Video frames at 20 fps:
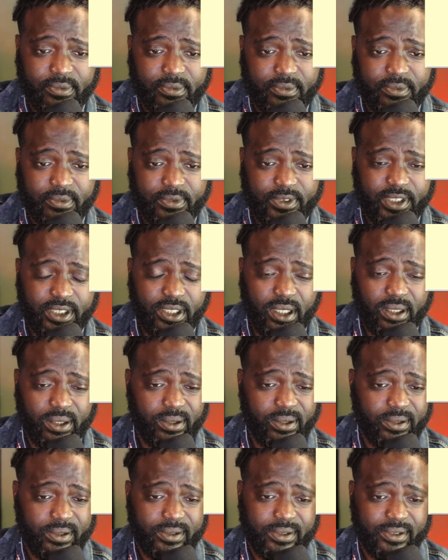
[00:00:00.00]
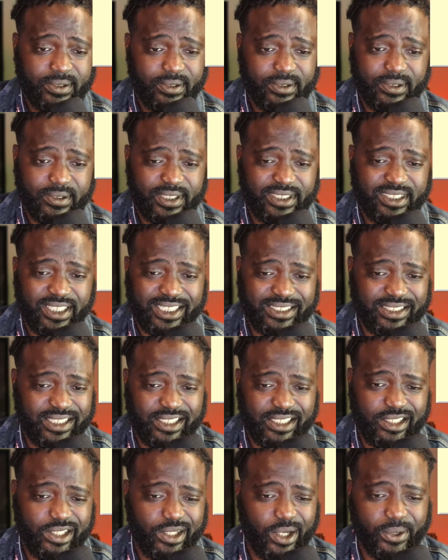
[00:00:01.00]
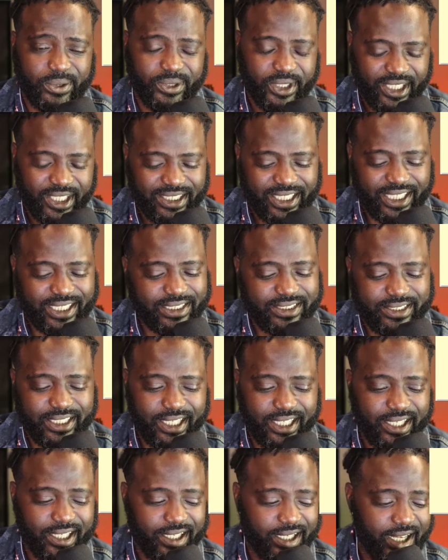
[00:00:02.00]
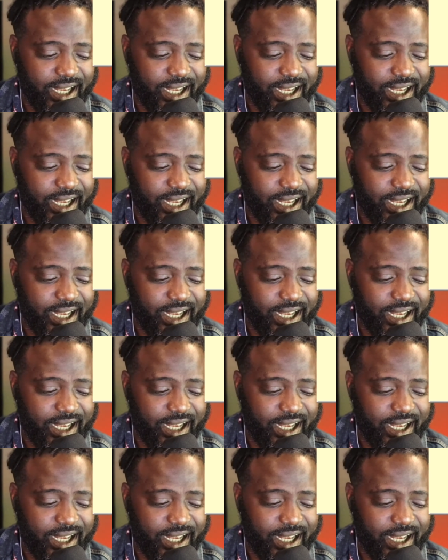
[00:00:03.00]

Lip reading: You know, it's you don't, like I said,